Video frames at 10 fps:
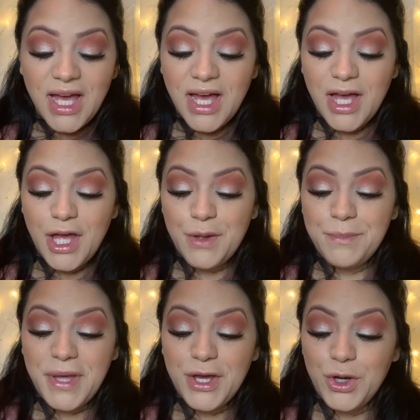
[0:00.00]

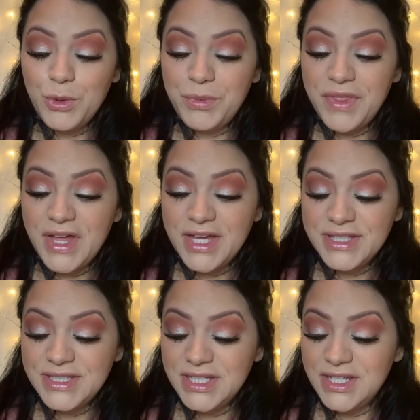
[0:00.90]
I hope
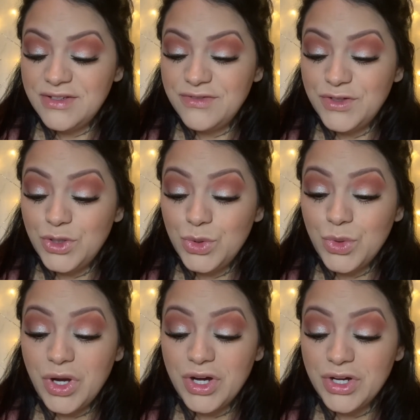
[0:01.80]
that if you
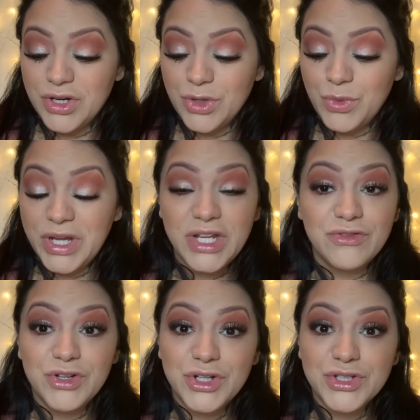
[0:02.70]
are waiting
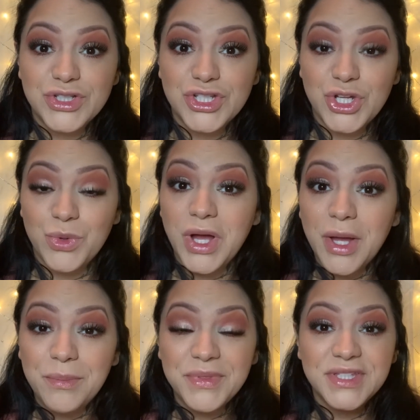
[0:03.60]
for yours to show
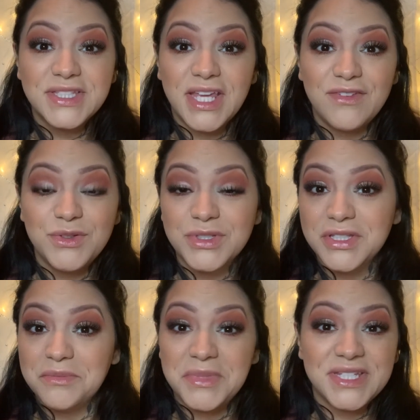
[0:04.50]
up, this gave you
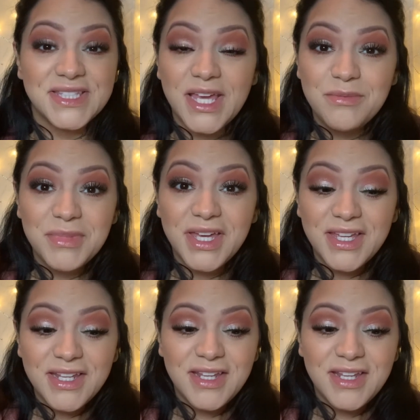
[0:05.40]
some excitement.